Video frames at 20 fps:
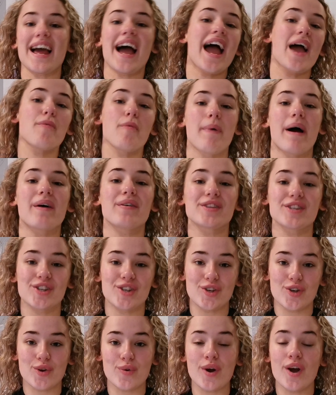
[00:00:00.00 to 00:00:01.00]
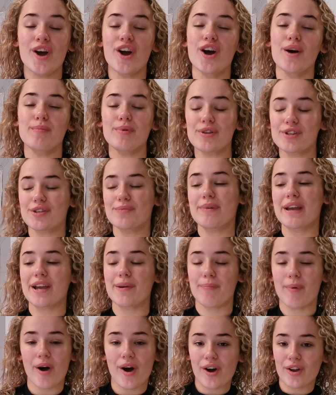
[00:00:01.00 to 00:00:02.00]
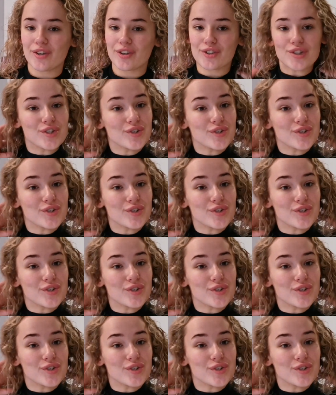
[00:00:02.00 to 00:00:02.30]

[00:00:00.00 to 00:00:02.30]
I'm about to put some makeup on,